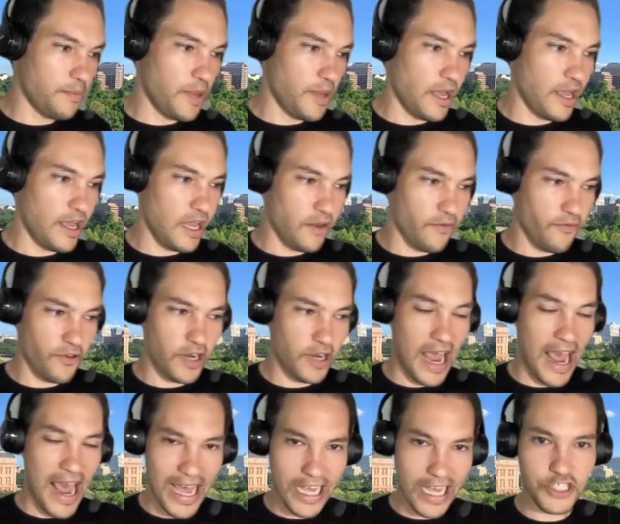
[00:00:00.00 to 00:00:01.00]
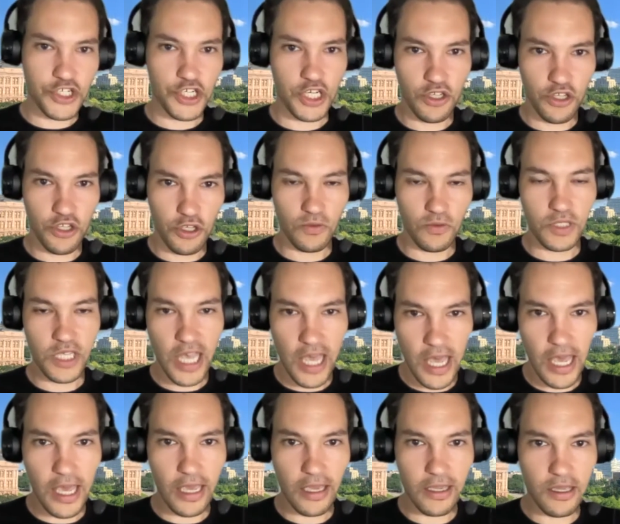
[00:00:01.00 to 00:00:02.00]
by every action you
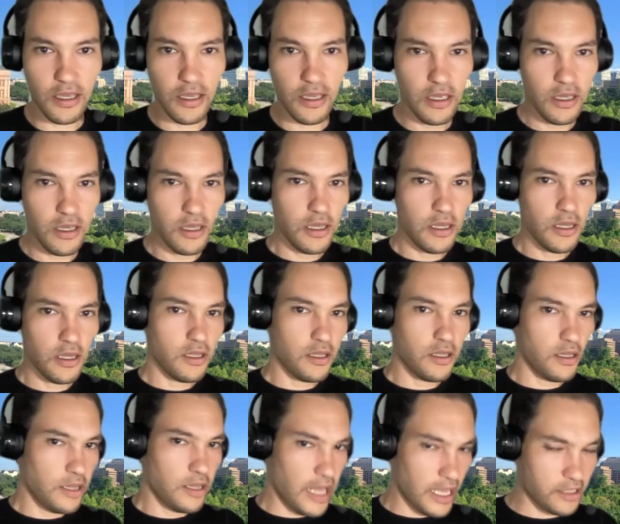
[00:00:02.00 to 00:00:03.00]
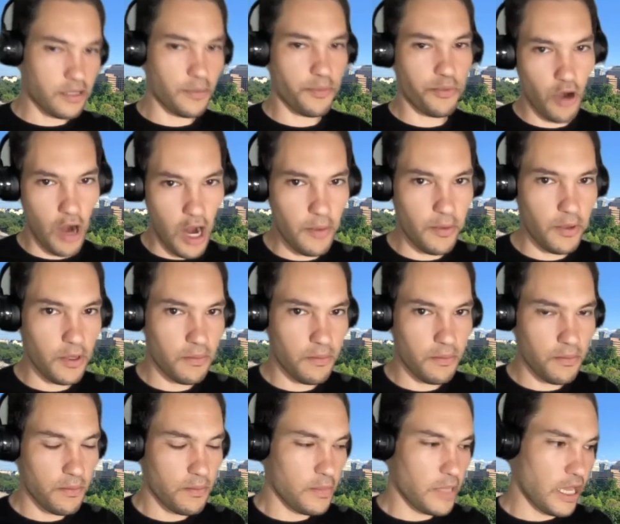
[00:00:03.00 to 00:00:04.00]
take, that's a problem
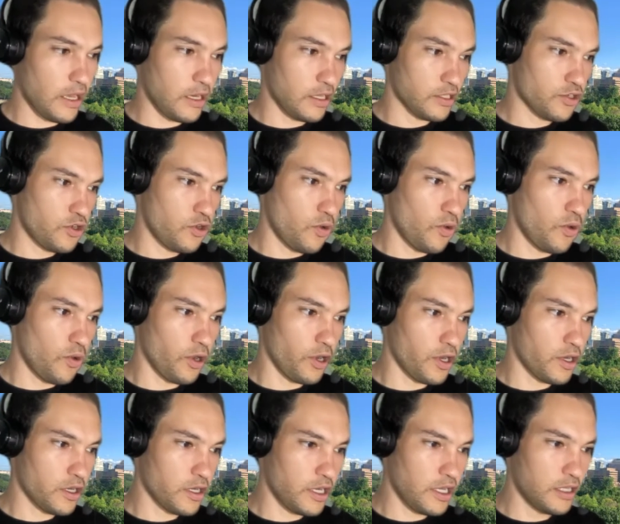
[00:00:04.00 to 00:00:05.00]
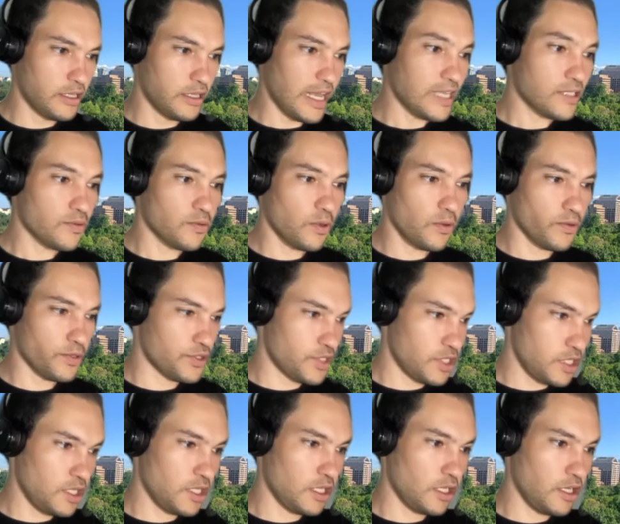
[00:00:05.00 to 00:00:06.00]
at its core. And that's what we're
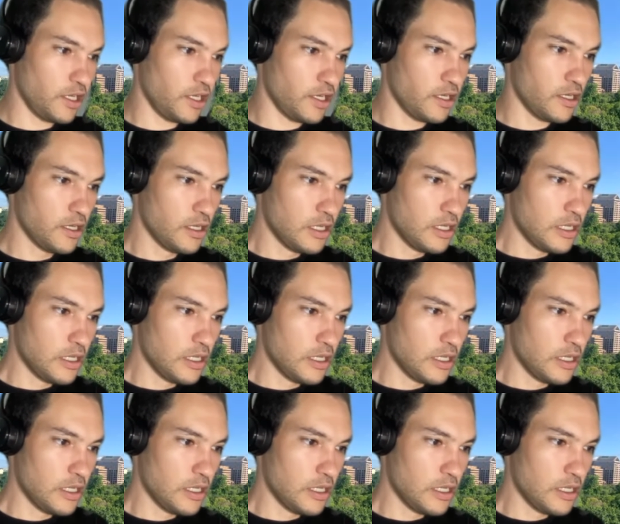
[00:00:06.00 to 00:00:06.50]
seeing here.